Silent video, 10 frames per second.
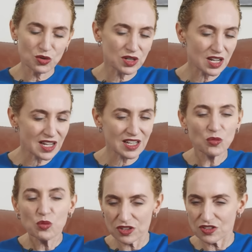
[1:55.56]
couldn't eat,
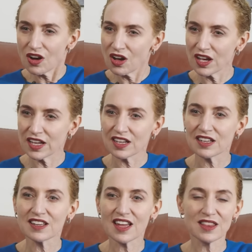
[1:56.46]
were dying,
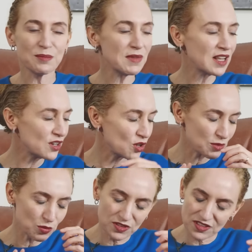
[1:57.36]
and the melanoma
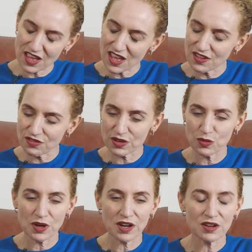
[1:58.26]
was
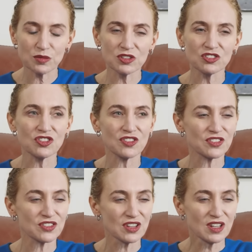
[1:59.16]
everywhere, and it was
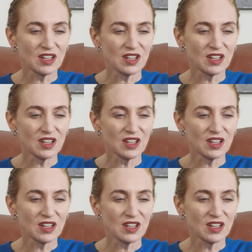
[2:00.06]
just,